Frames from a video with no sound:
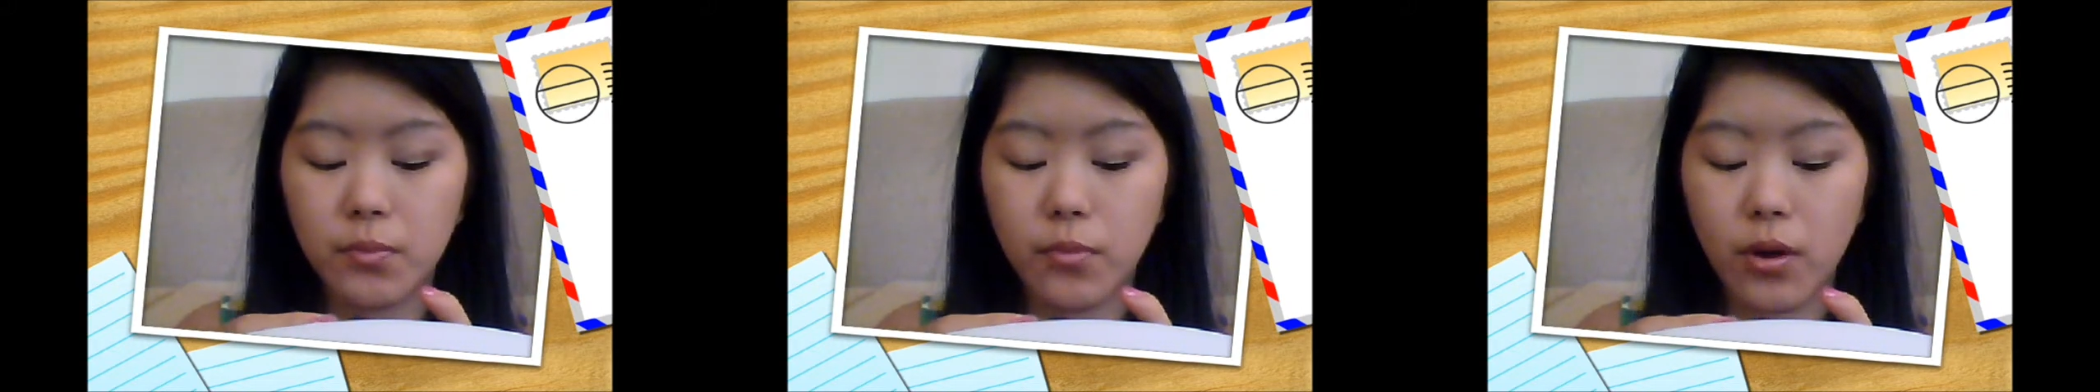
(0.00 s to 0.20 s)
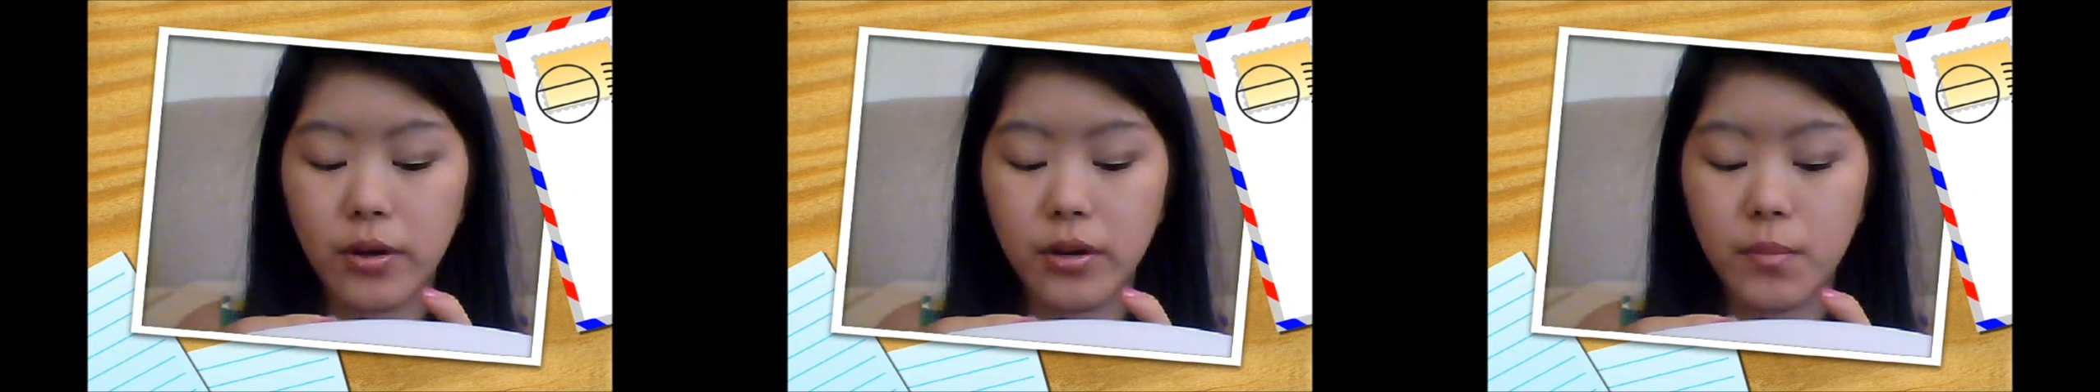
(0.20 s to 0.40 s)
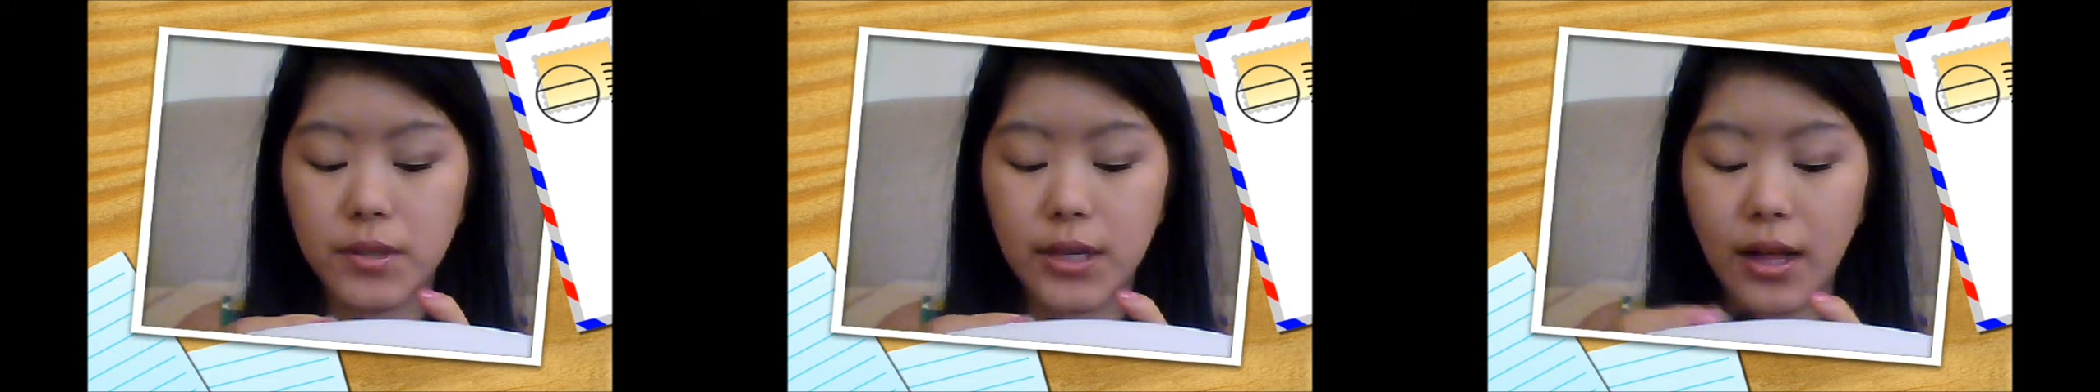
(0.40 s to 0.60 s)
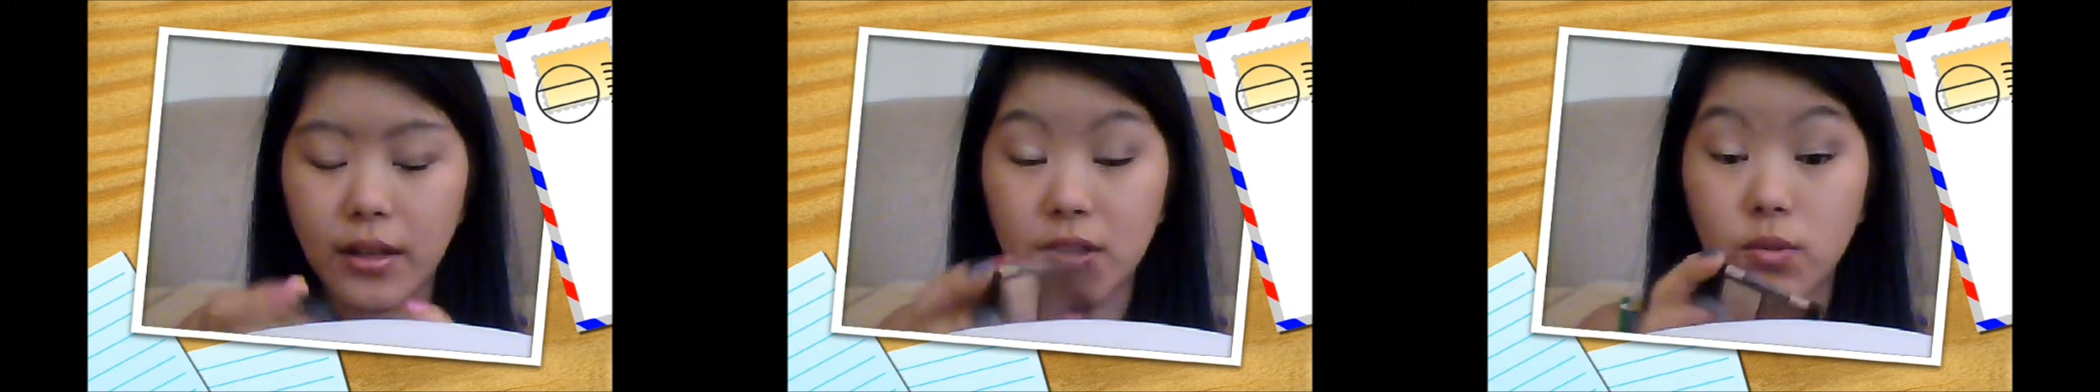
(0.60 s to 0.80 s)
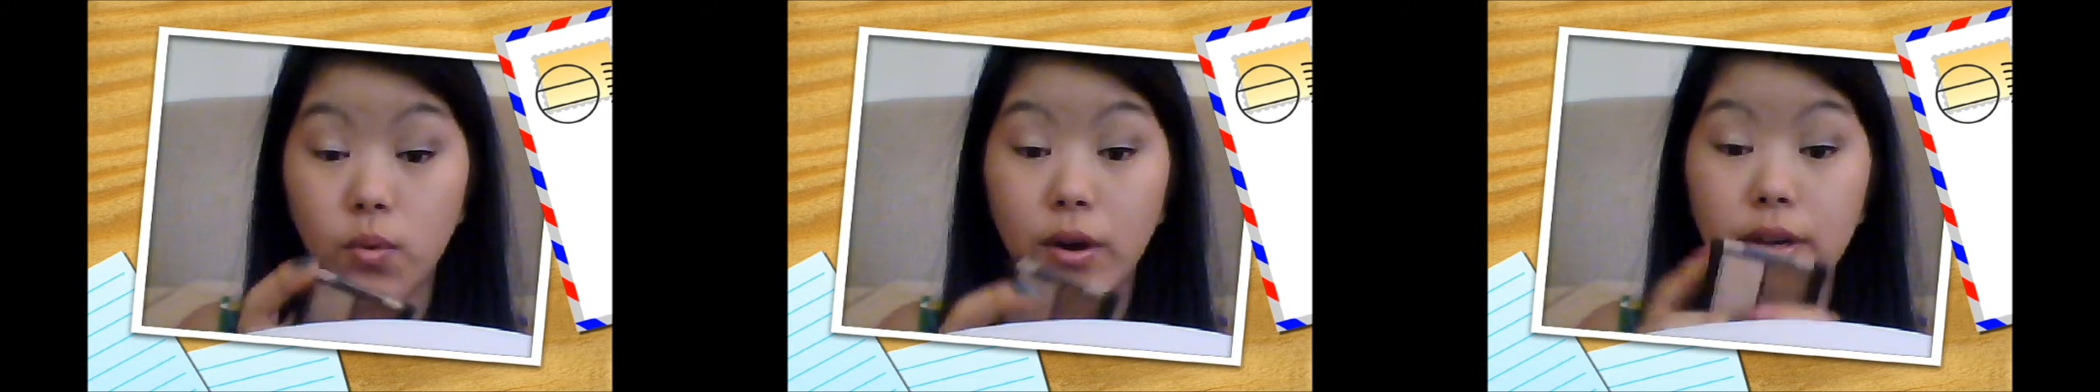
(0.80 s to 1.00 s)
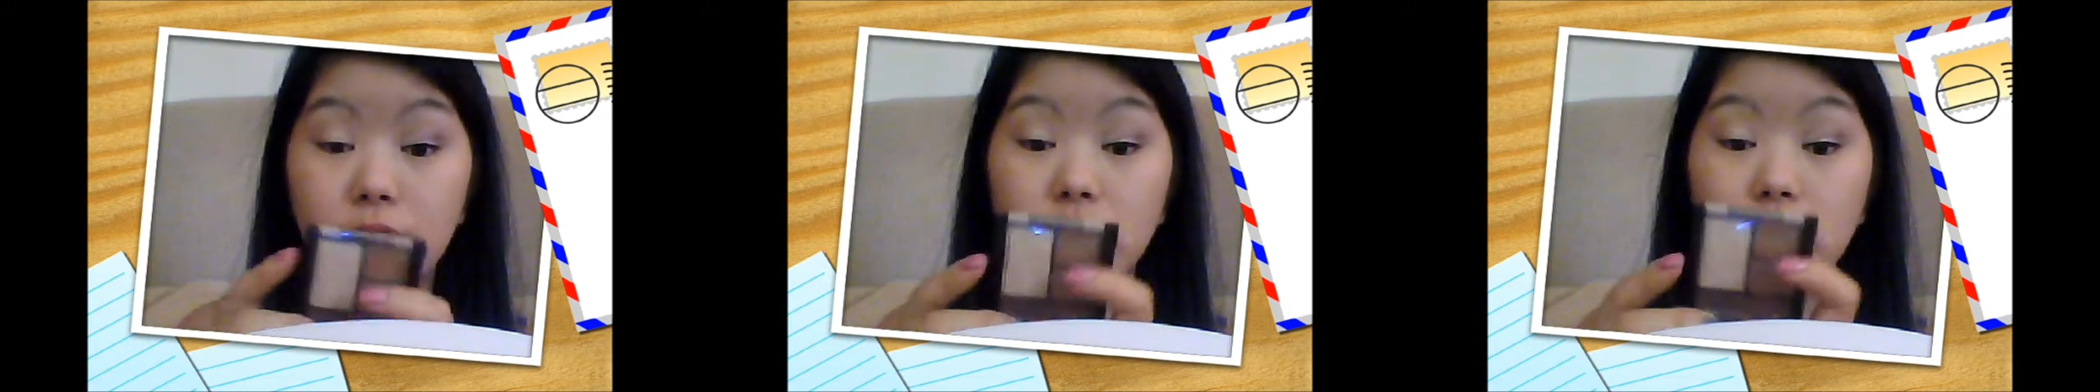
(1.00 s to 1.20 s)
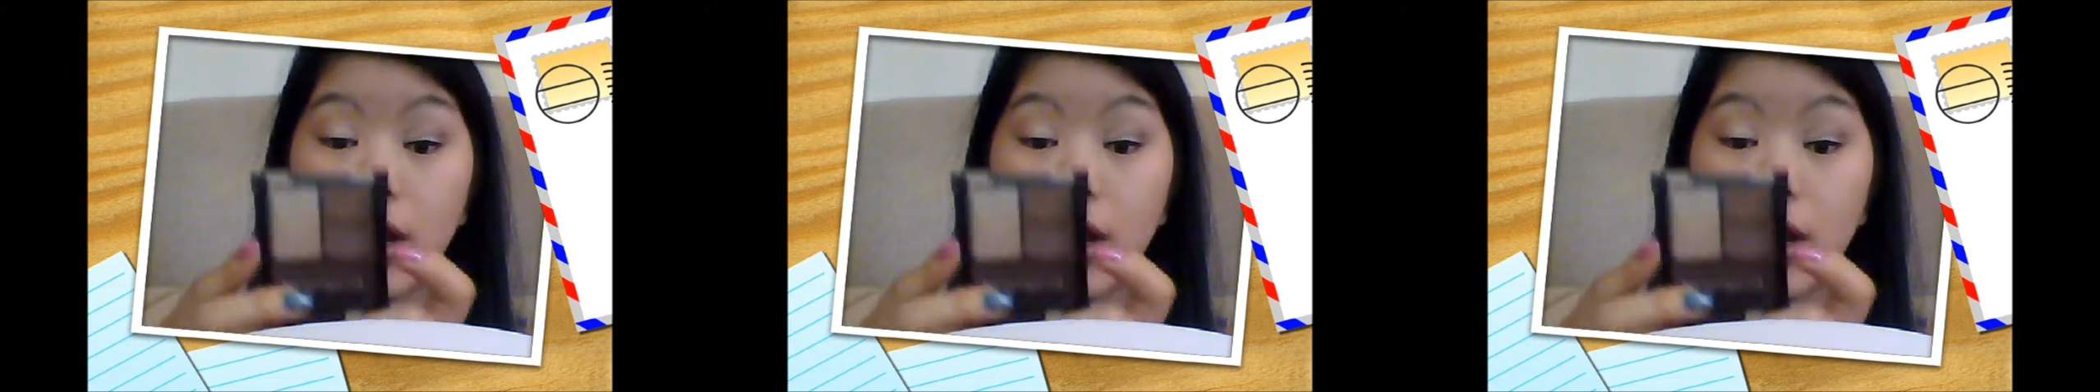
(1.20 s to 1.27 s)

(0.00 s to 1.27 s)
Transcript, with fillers: Modern Metallic Quadrant